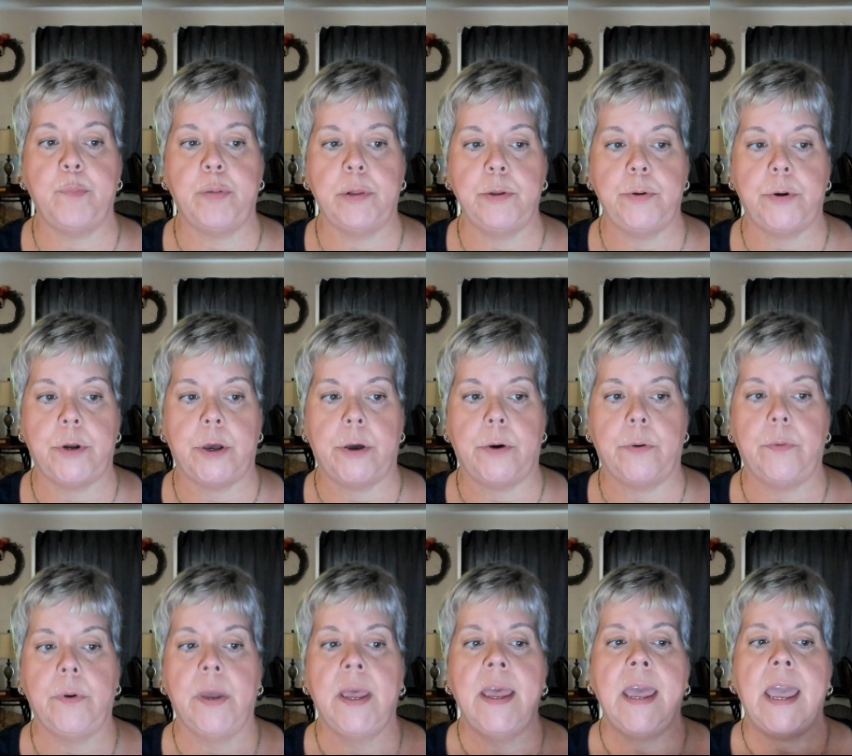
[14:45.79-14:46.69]
Pluto
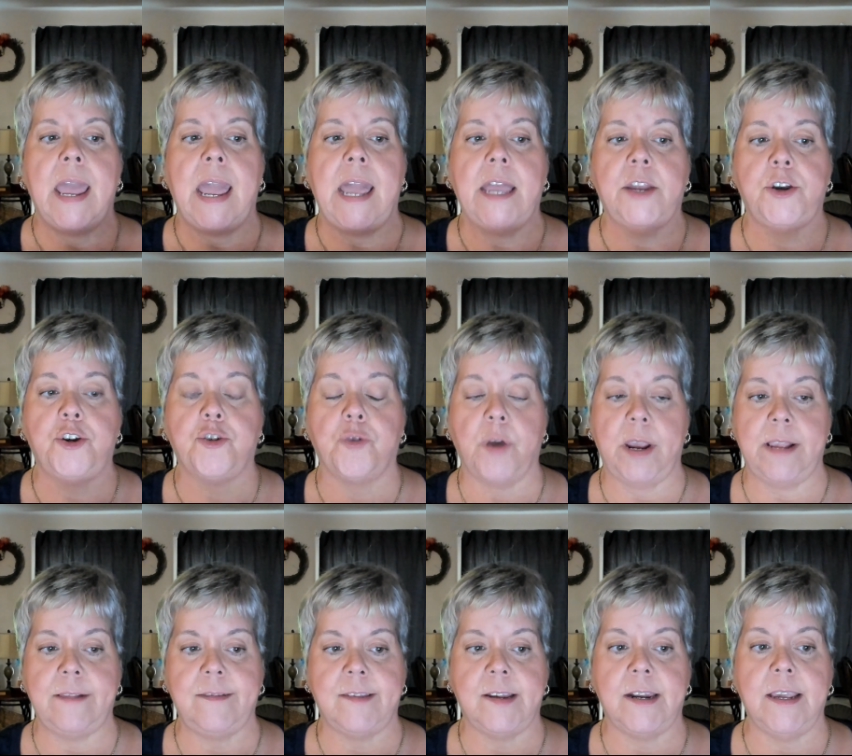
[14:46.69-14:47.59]
and
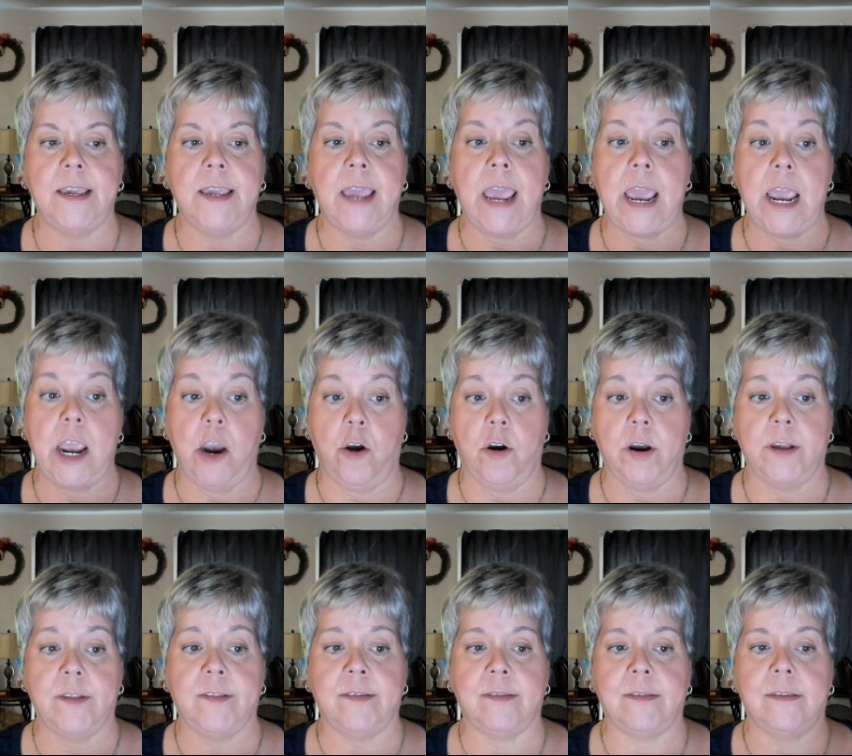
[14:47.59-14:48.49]
transiting
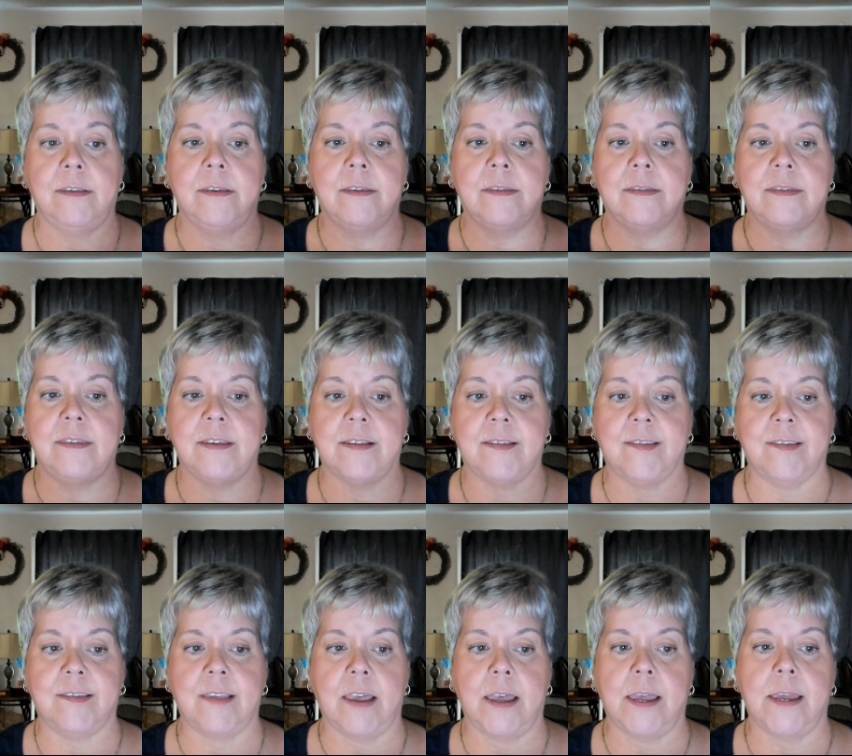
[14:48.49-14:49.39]
Eris the
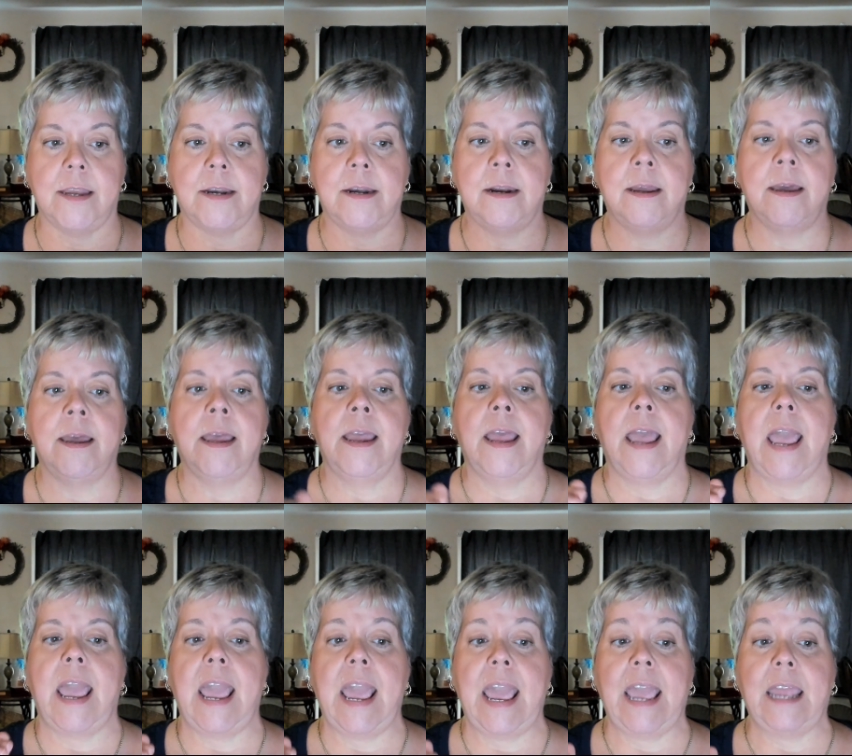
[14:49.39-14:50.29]
Sun,
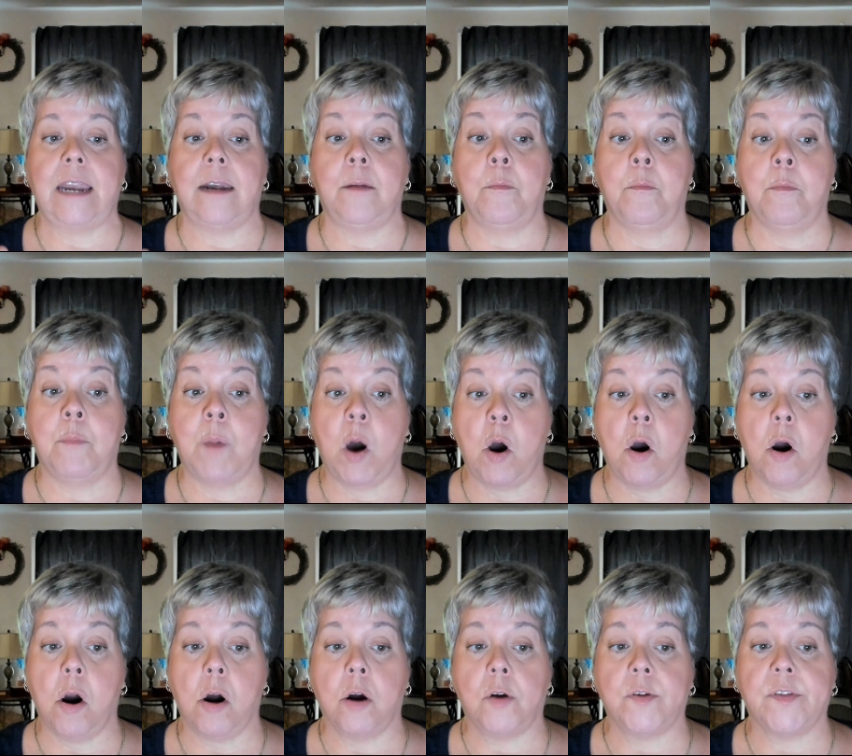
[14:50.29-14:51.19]
and
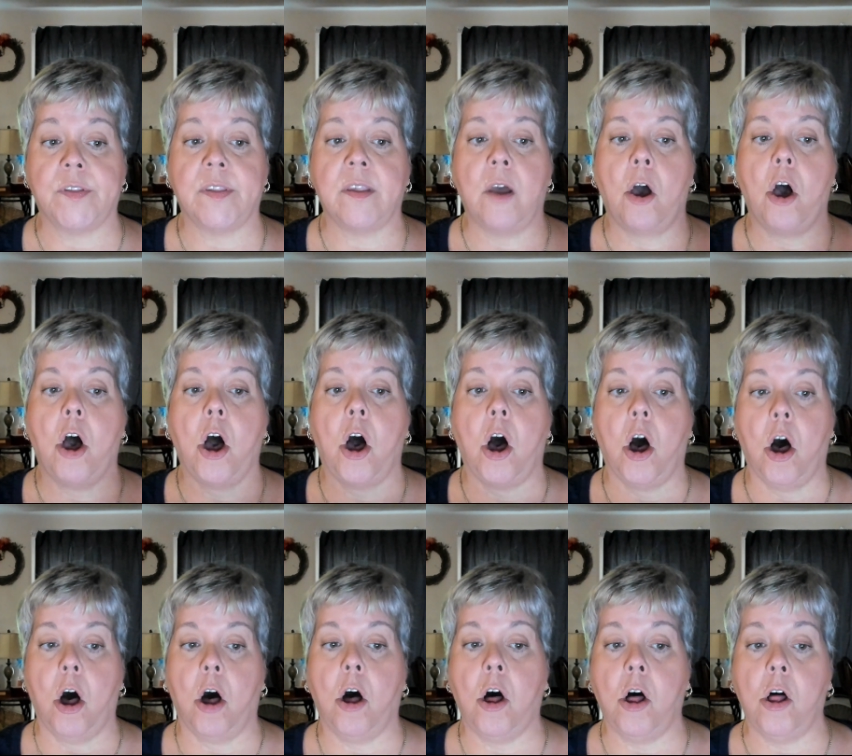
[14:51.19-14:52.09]
Mars,
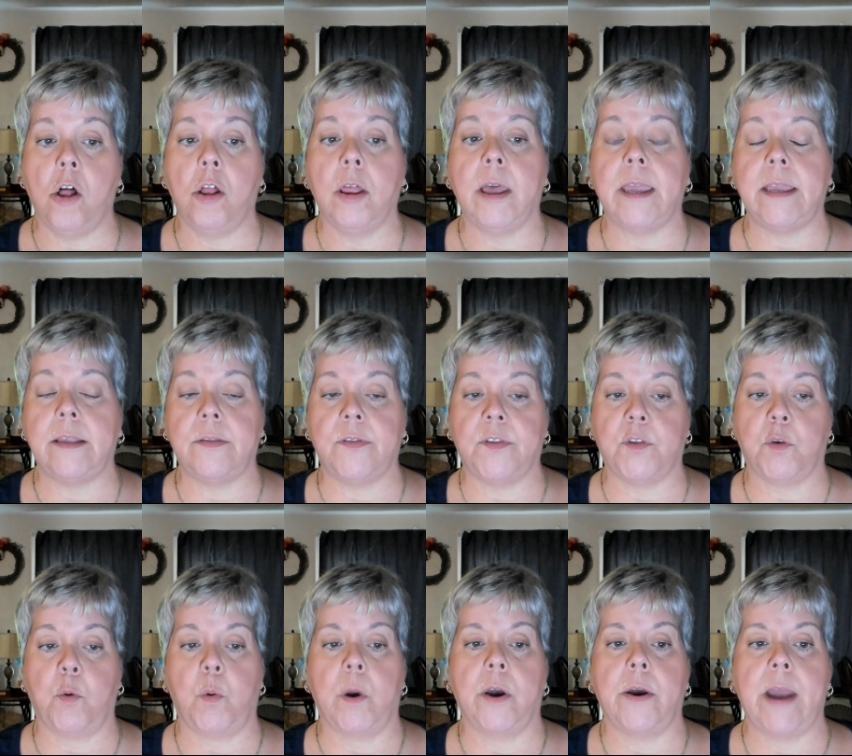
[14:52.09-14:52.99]
all in
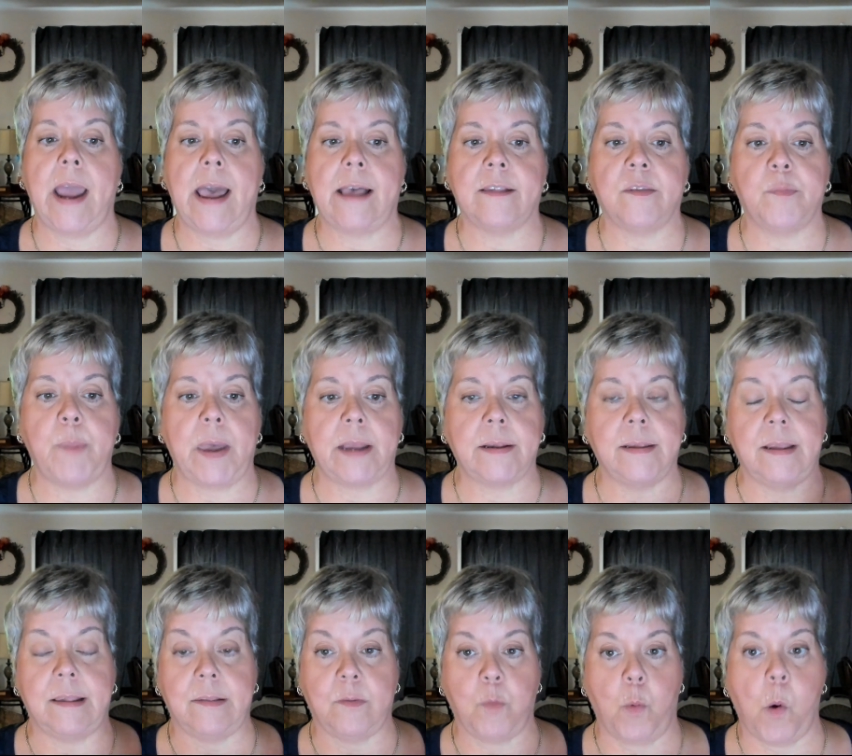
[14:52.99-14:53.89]
square aspect
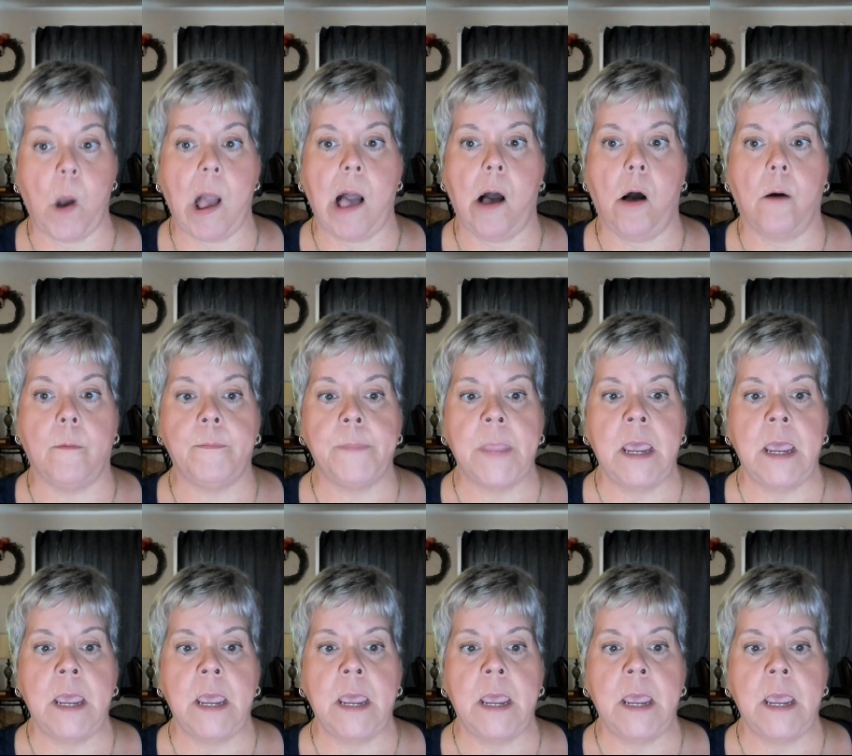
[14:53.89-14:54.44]
as well.